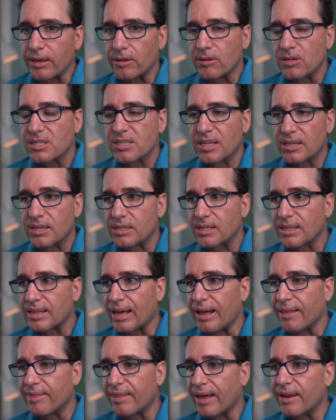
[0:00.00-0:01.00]
You just send it to
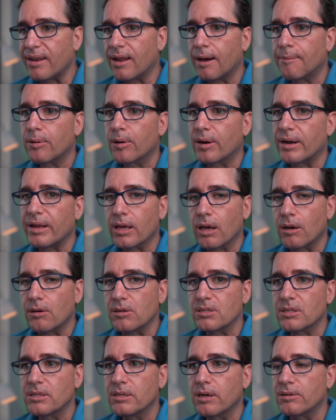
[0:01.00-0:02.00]
that number and it
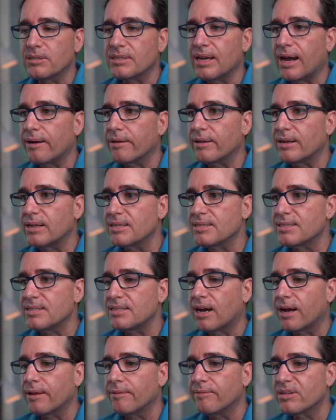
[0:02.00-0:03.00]
goes out and it's
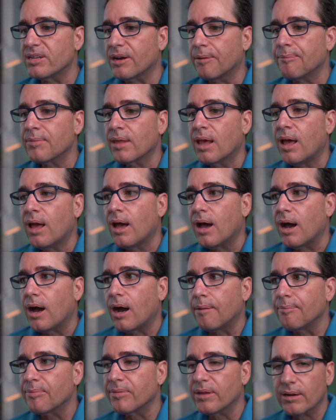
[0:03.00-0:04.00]
done. So
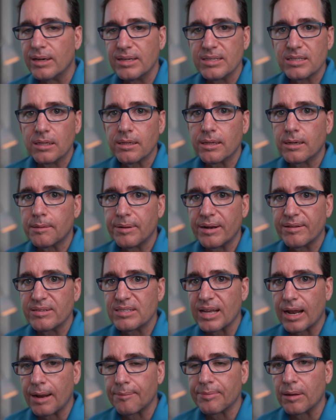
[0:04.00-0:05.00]
there is a little bit of
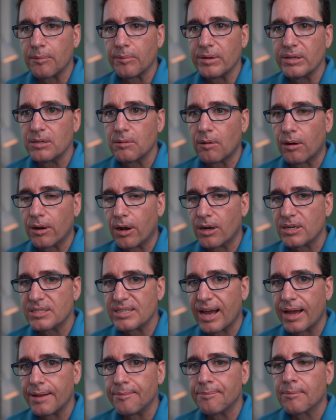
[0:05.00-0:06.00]
setup that we do on our
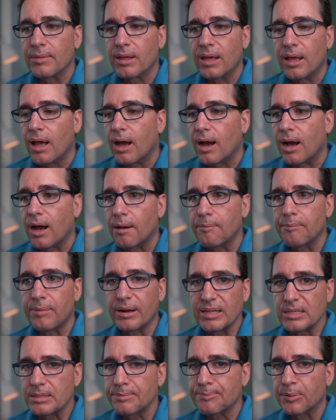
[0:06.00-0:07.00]
side, but
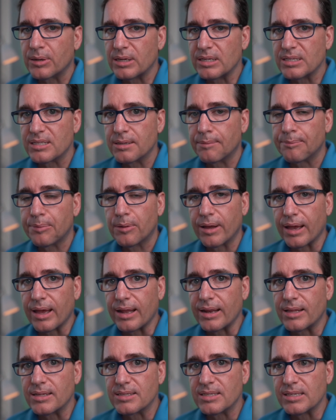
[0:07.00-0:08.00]
it's pretty simple
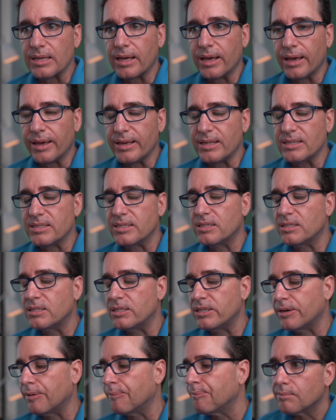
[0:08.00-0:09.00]
and it's easy to
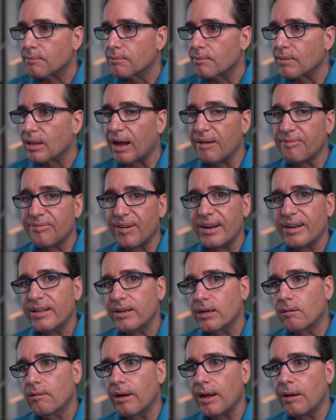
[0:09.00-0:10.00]
do. I find it
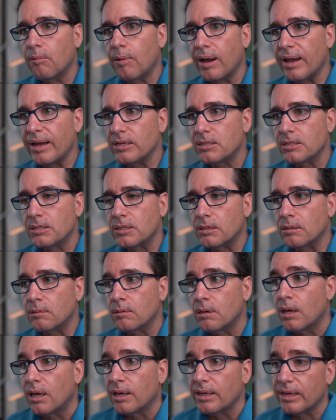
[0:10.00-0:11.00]
a great way to
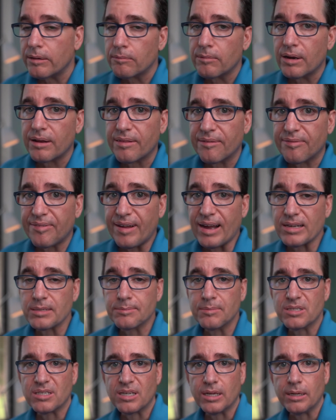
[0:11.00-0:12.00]
get rid of the fax
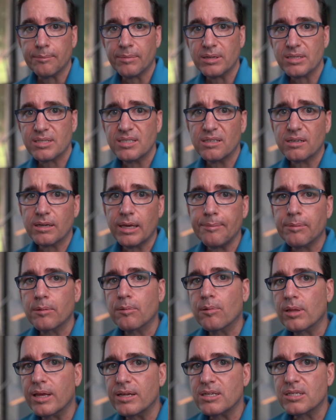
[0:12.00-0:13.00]
machine, but still keep the
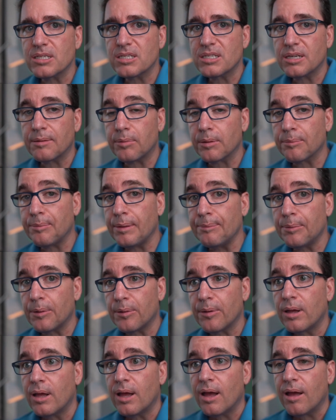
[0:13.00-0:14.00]
relationship with
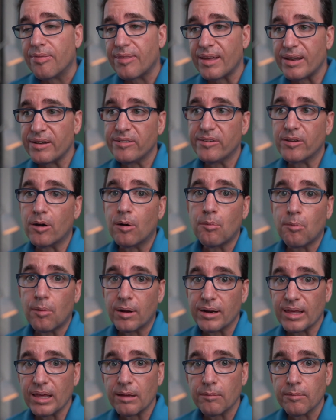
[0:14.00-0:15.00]
people that don't
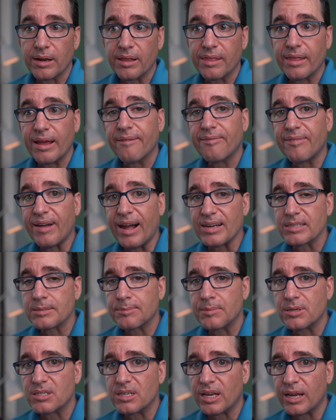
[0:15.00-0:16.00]
want to get rid of their fax
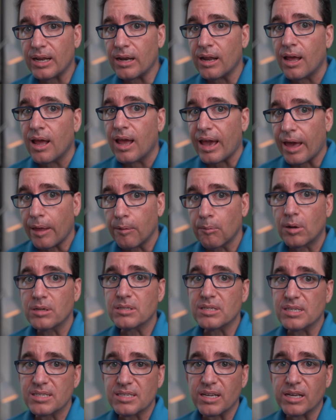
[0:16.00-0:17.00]
machine and want
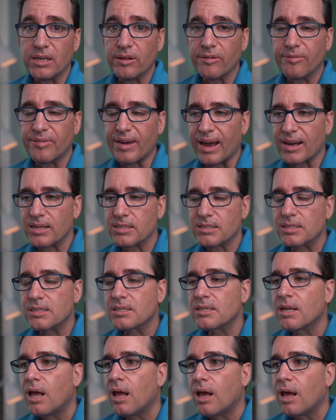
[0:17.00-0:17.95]
to send you faxes.